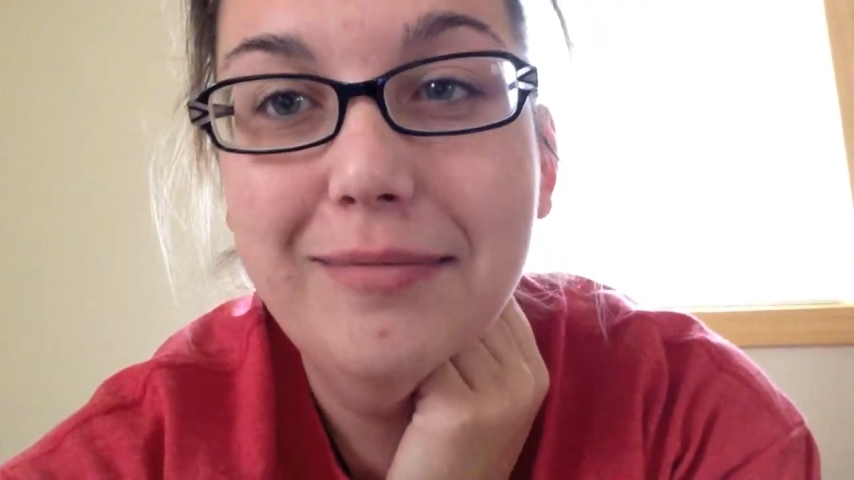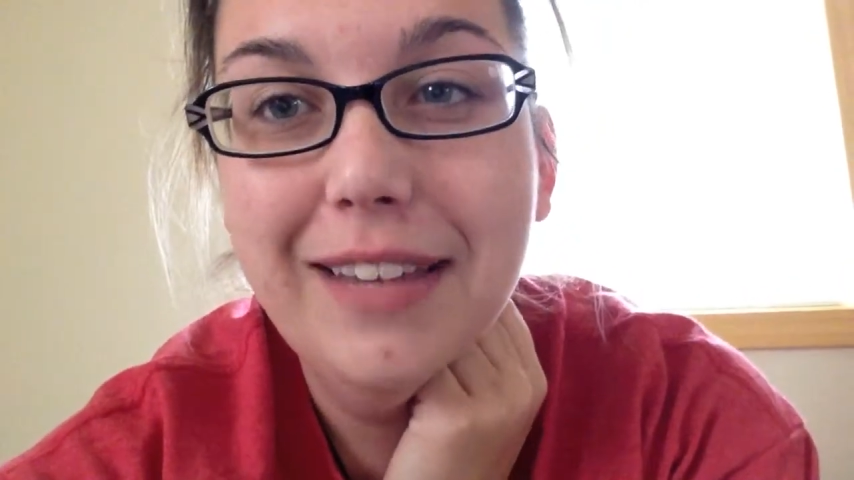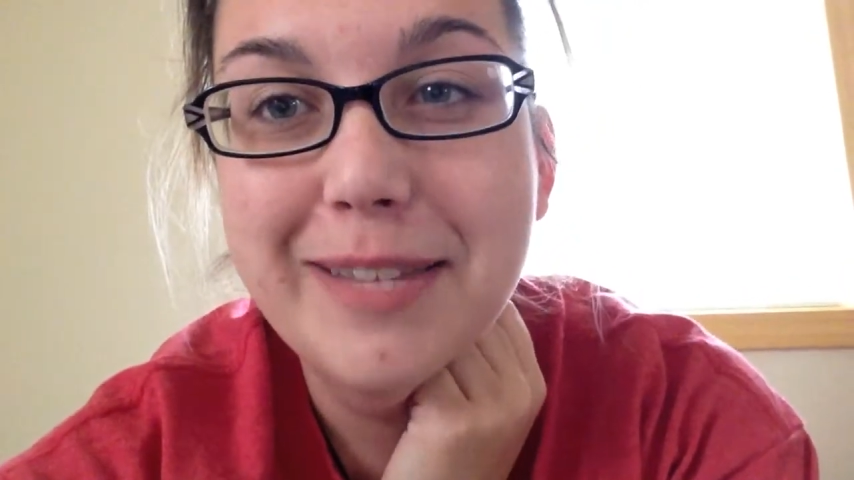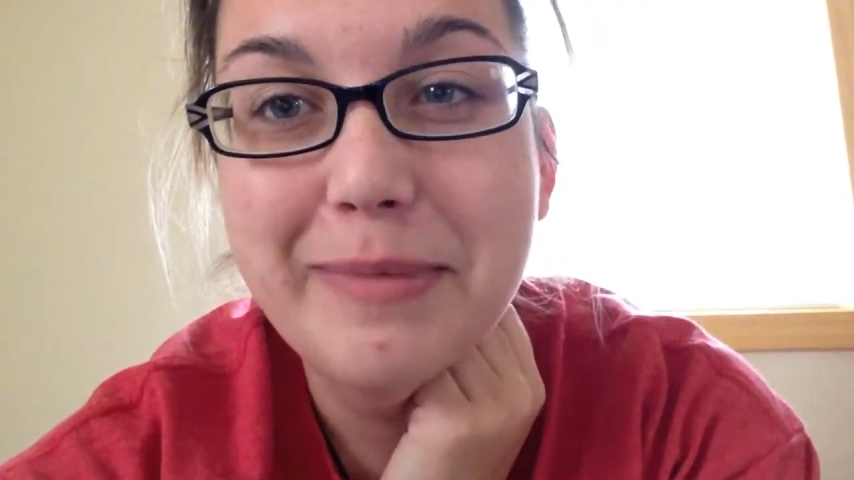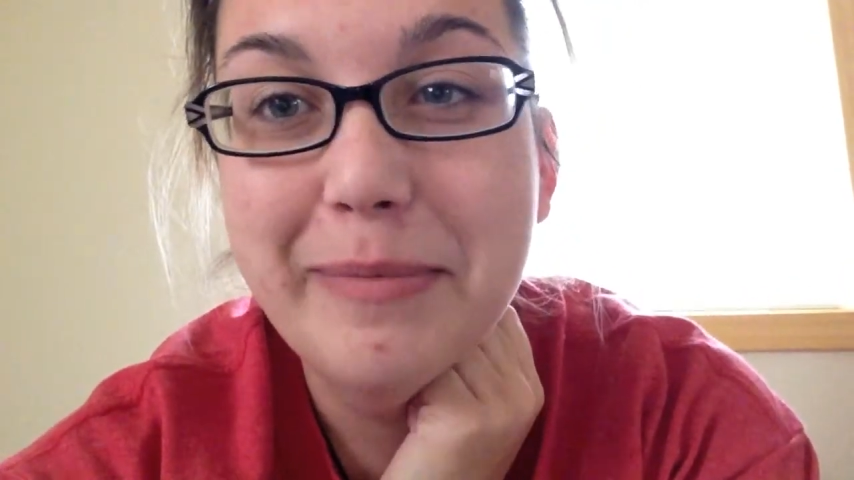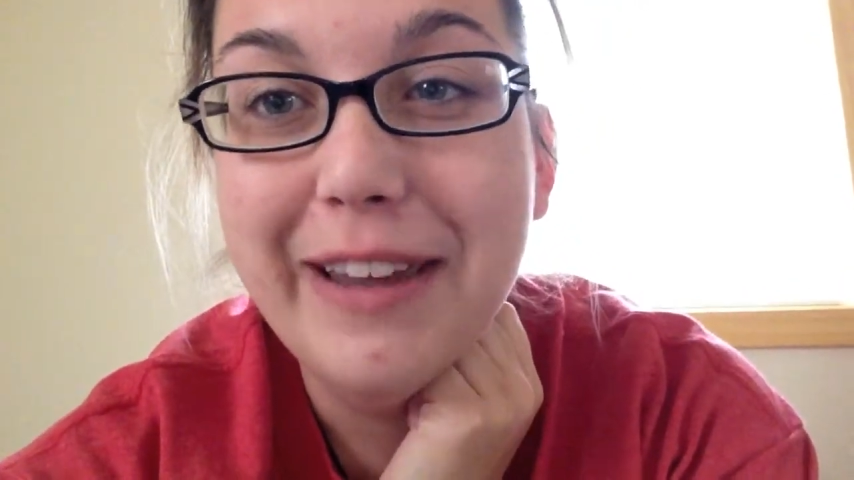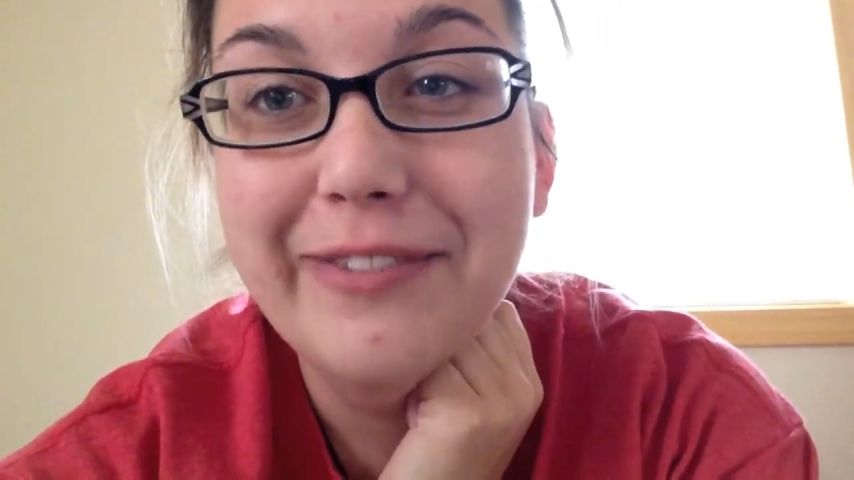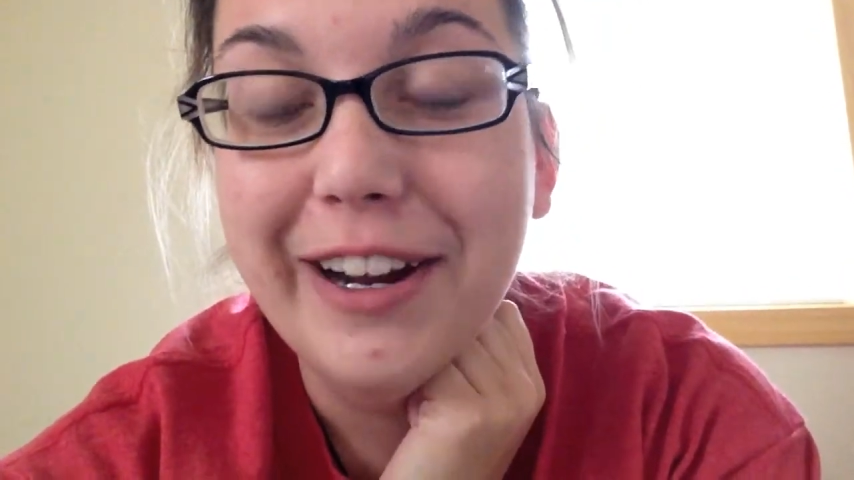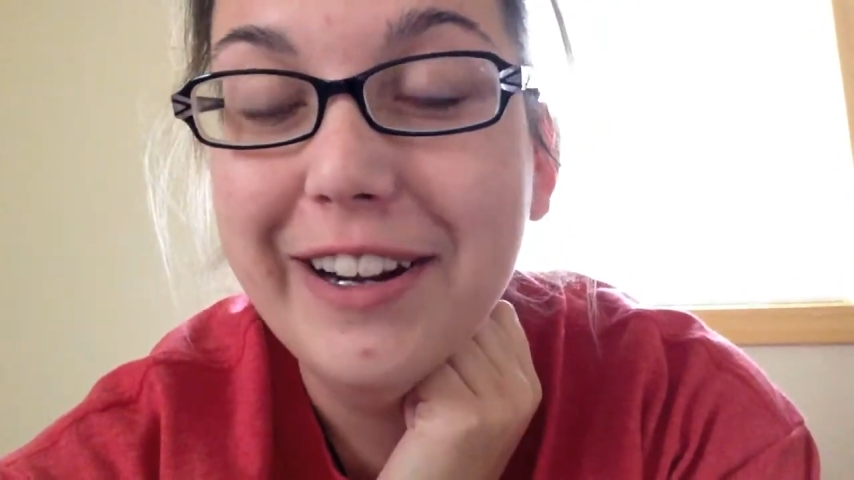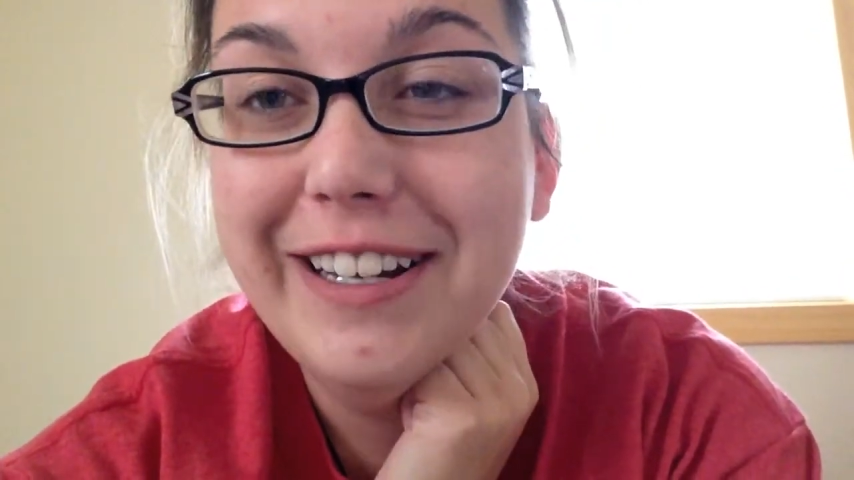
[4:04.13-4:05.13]
That's been
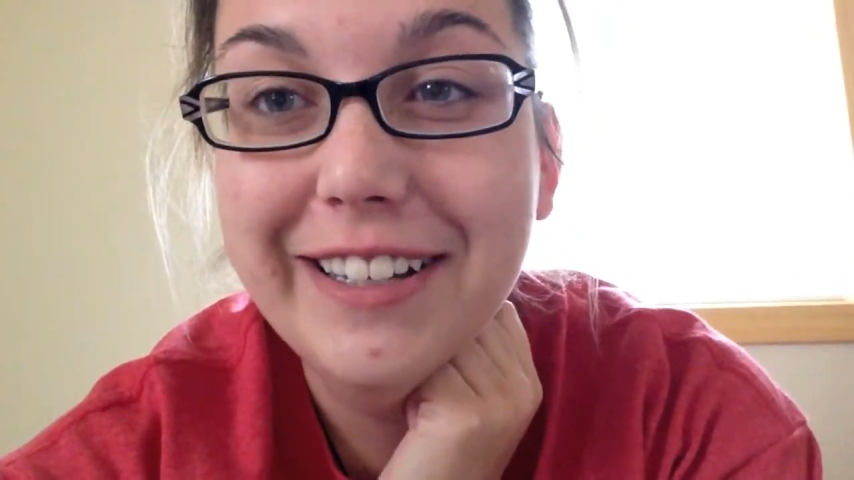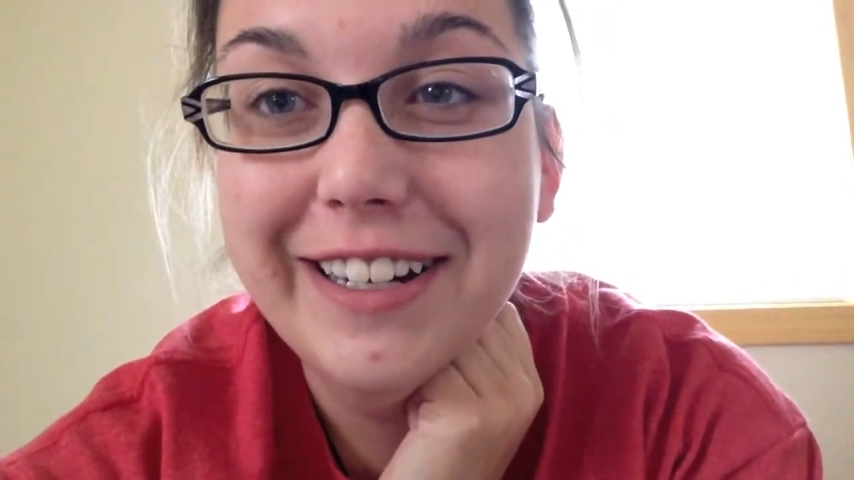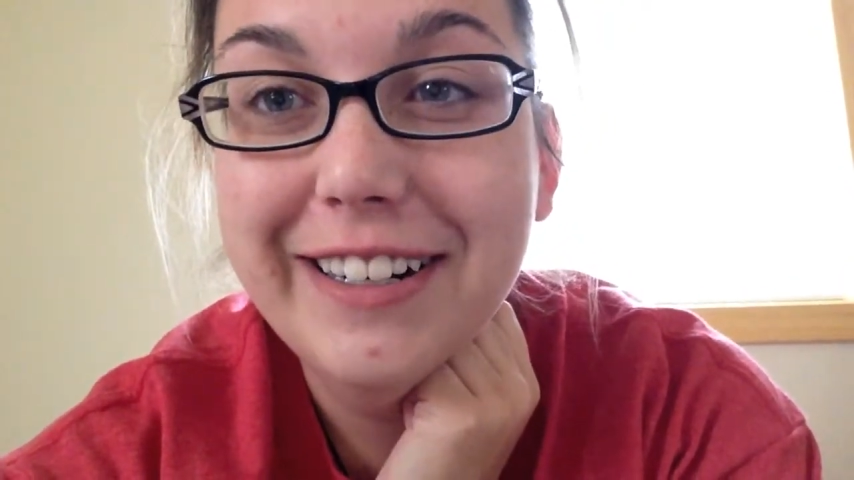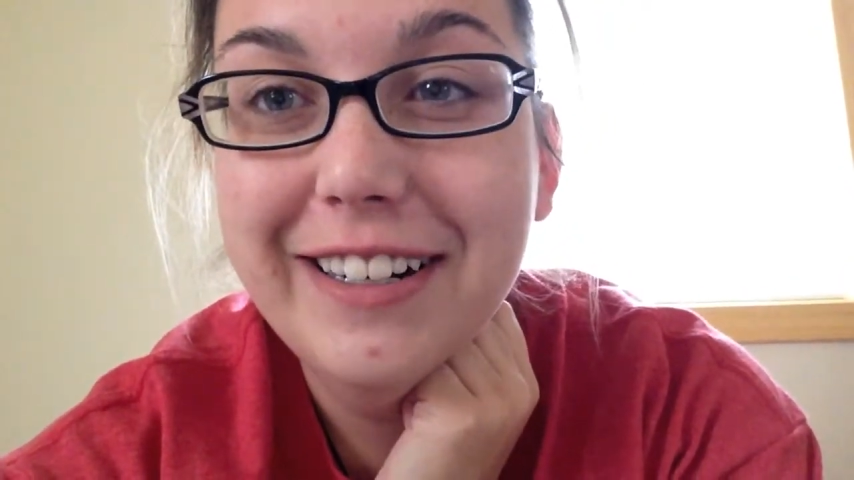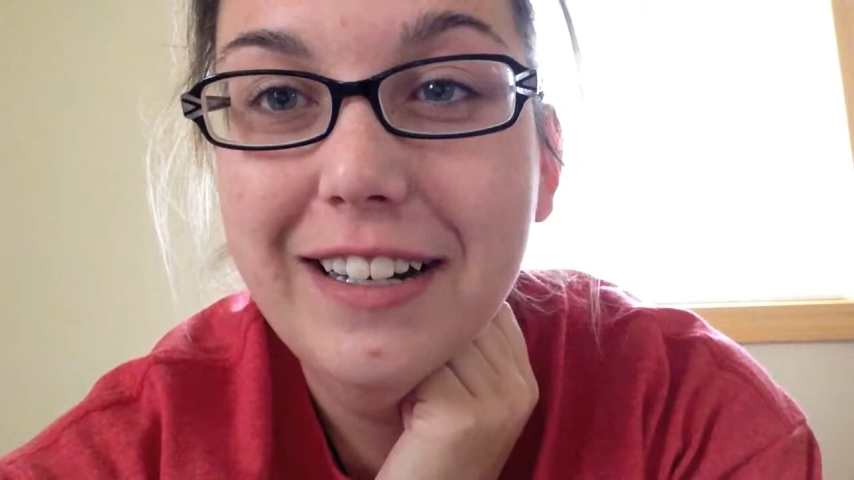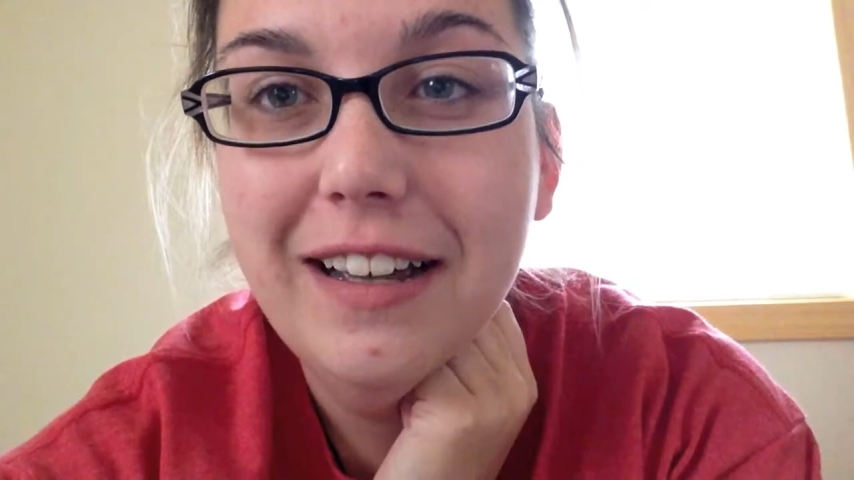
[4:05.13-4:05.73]
made very clear.